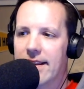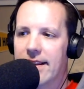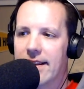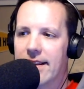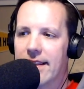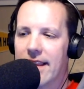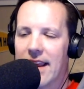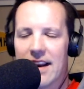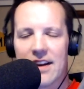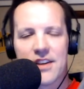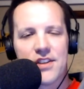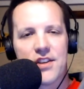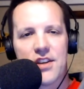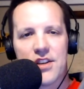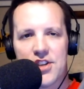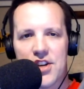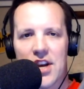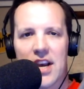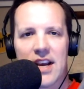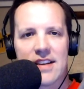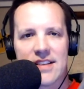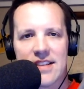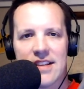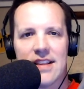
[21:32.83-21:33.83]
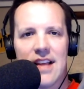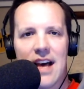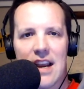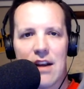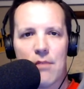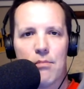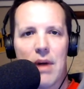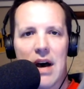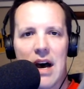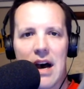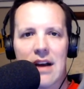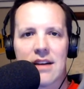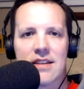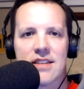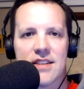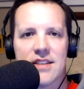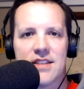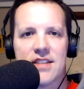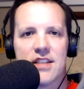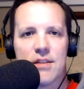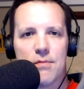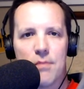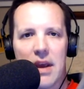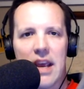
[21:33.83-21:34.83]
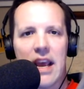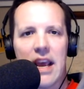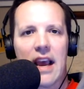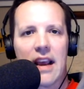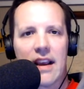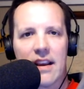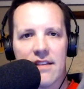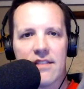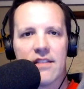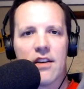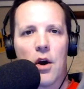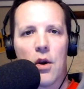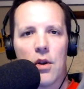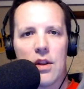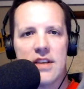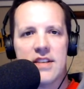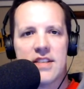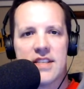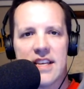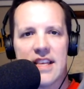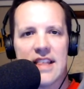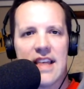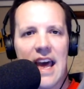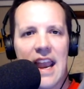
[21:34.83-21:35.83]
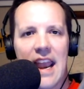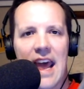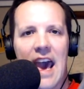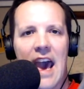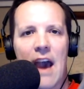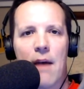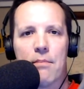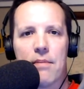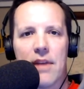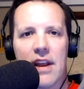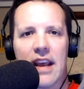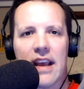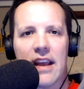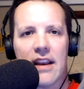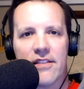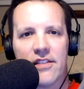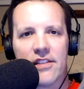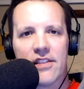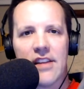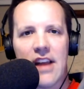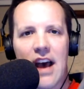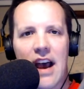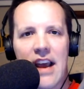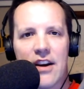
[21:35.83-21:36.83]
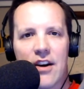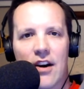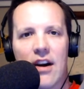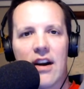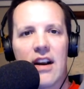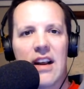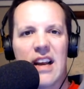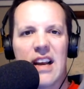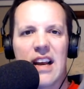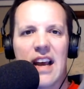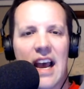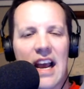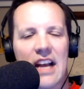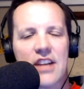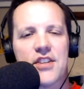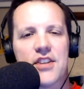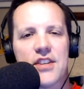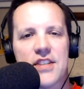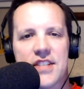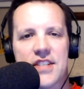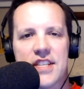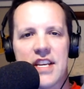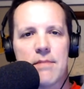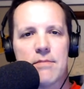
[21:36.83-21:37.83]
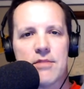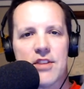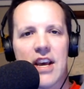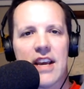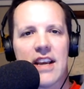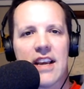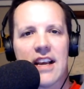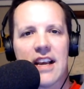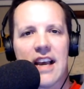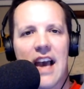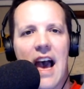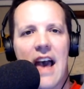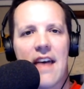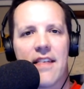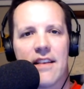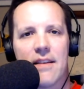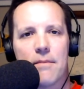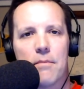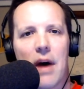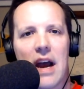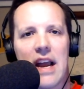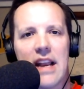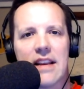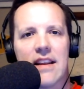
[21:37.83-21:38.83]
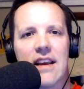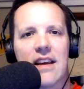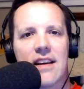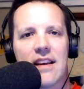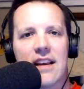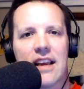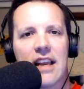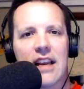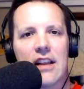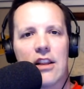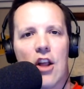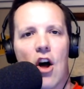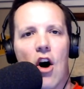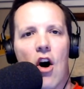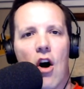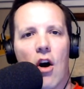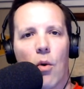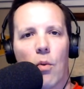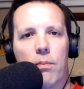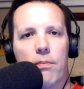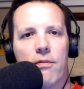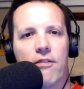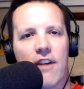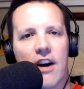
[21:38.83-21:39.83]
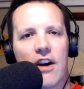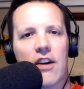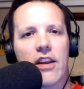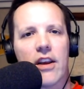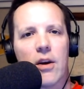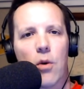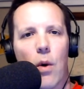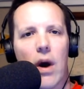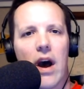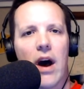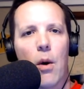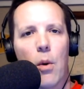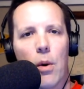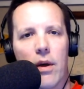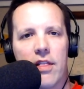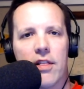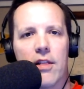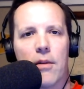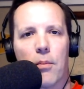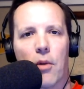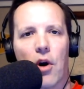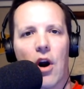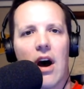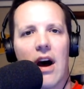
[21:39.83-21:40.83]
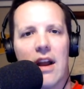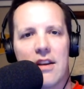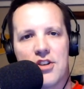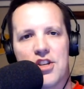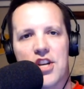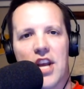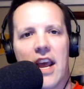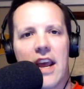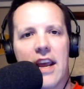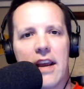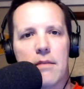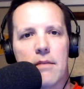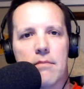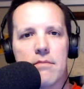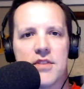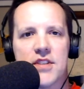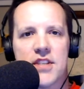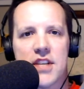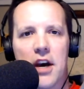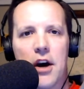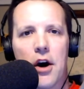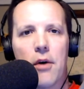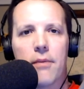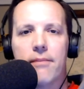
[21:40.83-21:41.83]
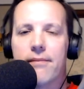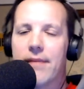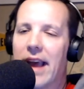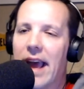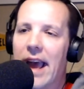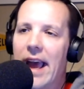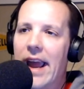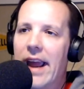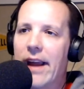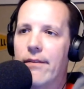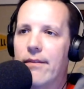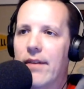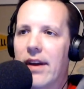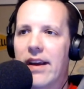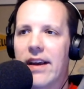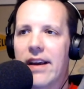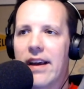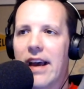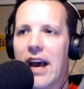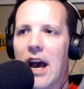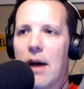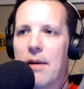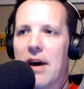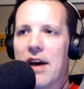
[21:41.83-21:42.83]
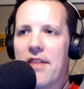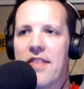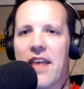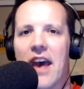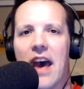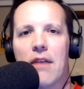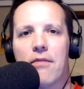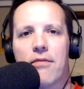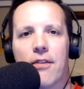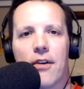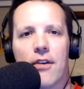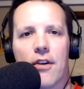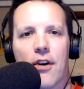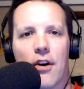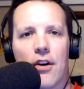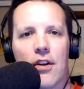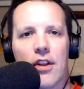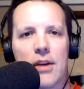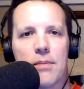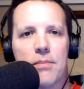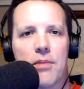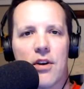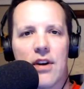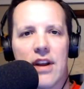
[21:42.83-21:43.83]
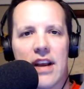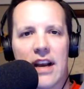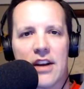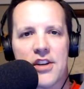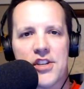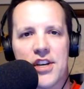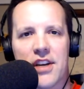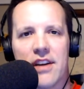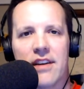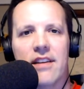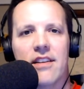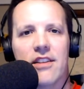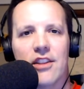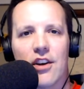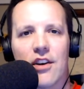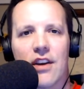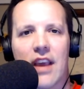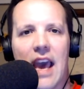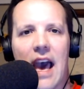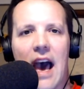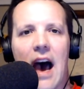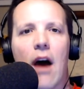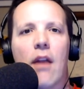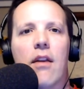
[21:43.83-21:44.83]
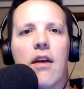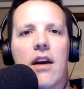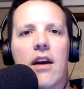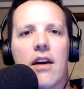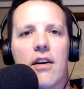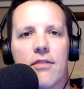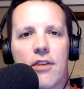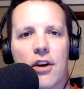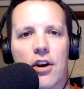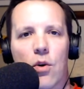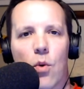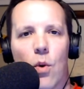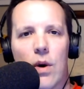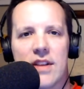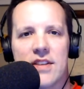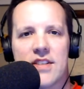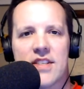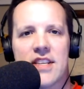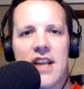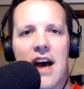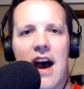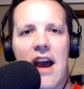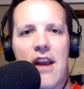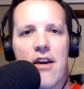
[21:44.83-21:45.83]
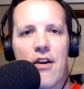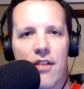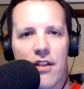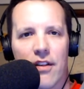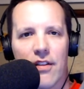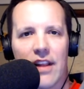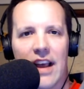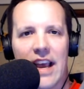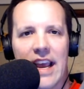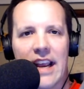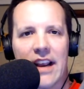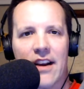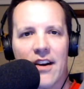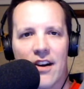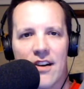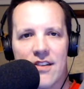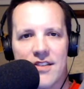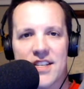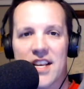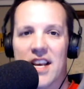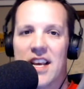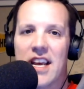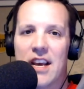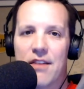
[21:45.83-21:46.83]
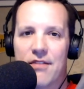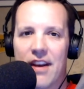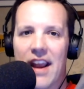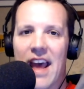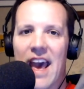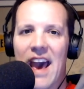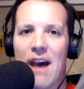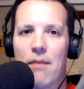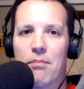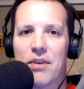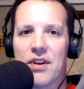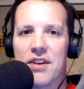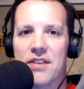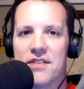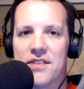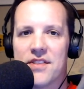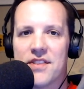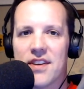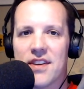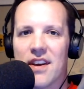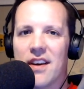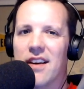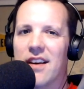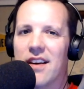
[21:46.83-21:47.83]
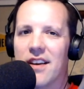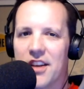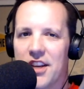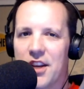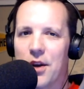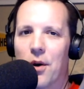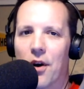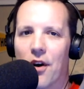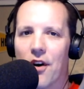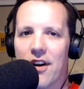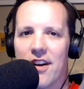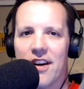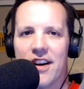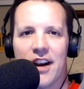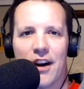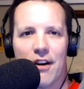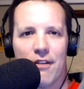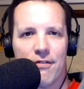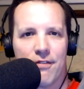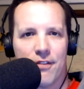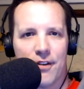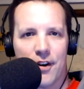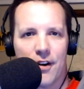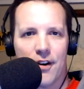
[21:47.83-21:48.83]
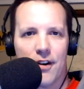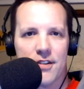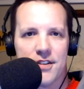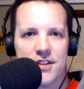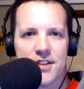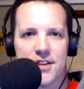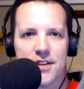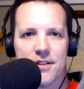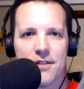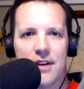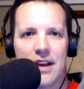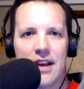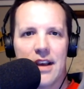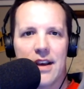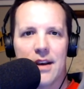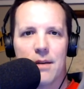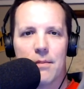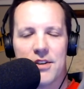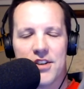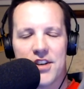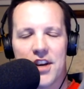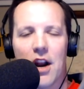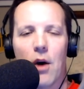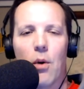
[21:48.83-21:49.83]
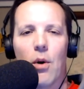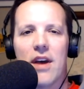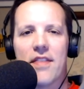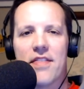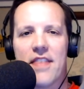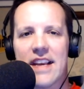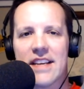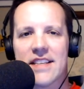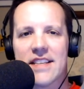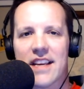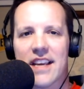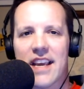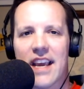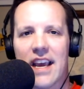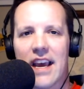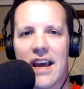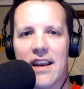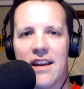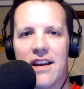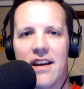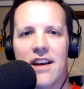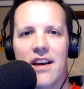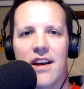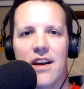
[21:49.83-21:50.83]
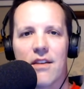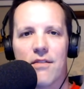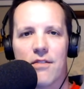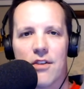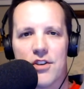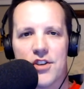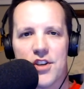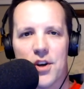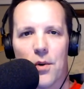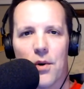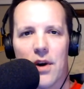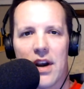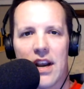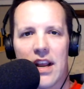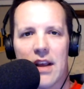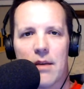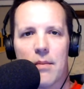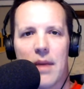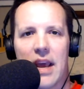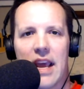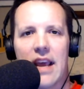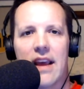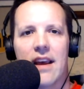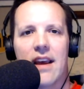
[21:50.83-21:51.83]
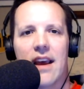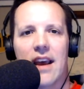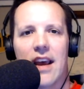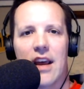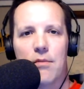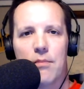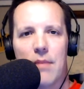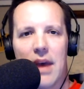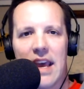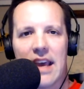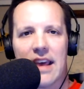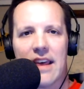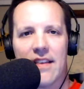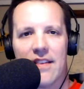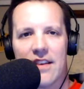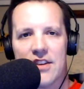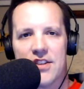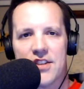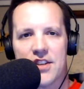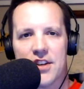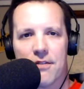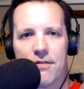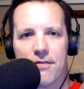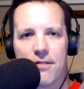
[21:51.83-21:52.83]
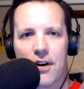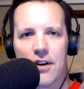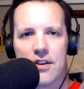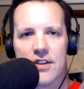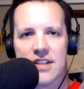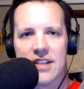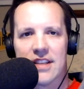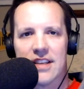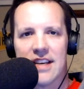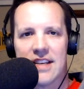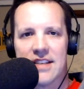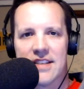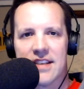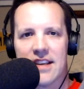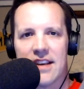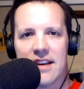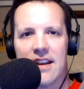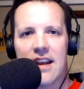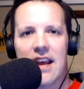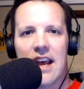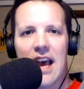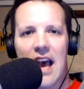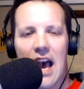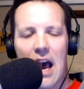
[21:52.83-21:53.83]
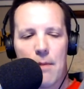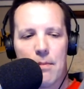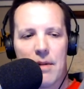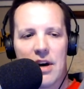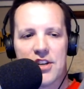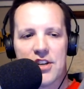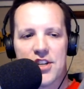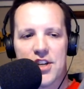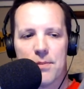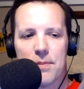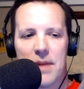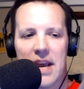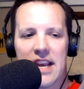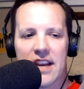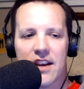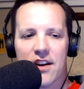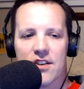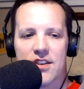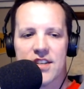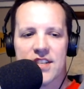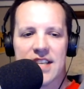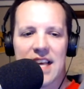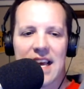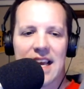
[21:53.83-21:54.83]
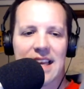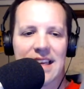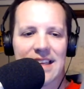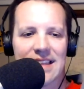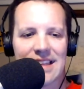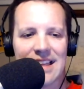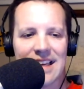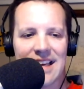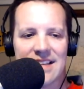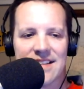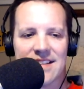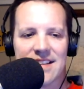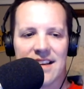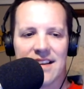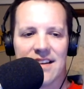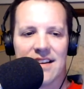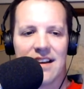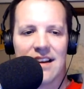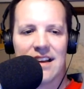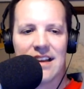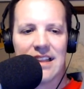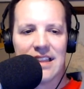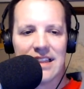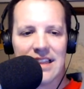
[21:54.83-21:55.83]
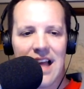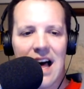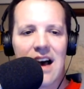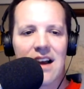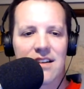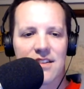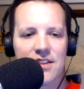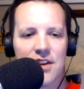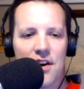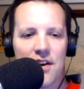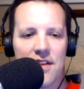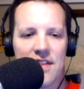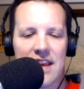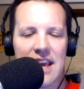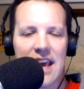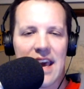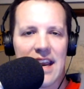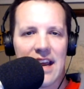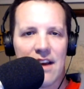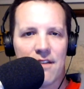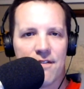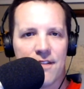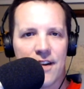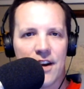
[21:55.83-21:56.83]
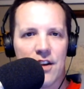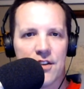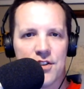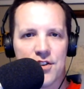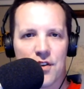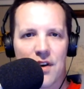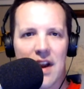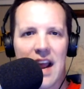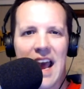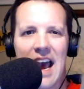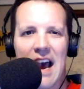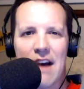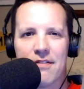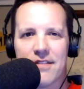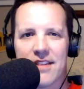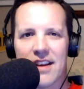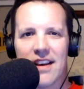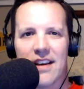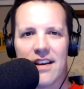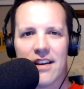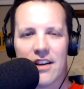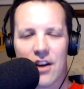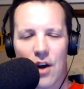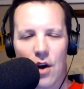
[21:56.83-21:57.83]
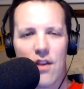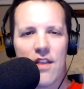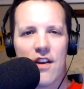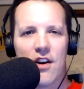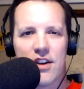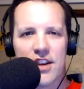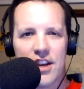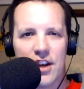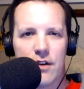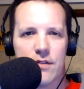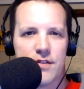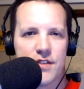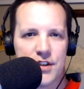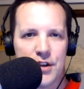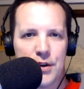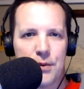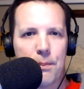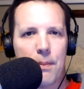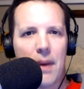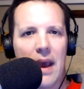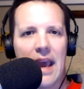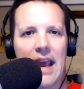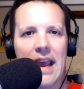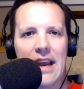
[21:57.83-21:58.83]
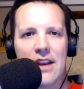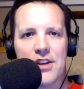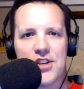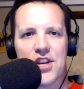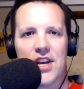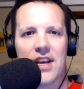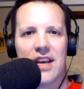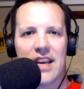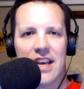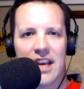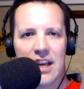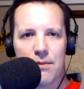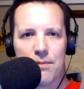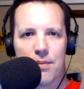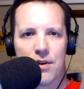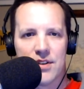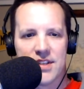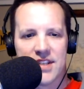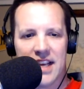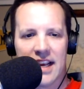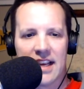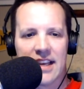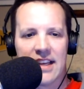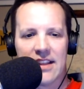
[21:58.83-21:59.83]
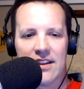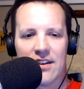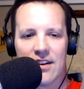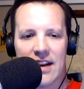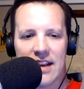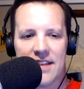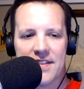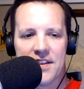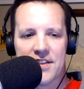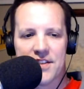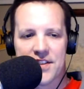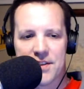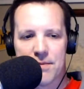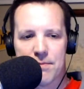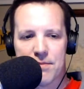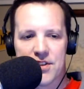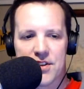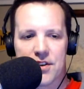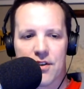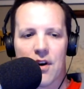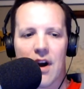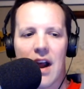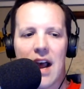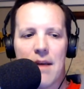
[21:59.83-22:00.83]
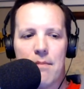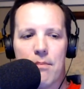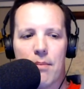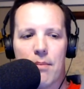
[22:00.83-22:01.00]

That actually checks a lot of boxes to me. I could totally see that happening. And Snyder actually seems like a guy that might get along fairly well with LeBron James. So, hey, how about that for an early prediction? Look out for Quin Snyder to the Lakers. If it happens, you heard it here first. But you know what? Thanks again for joining me and making this your first listen. How about you make your second listen? Locked On the NFL Draft. Go to their YouTube page in particular, hit the subscribe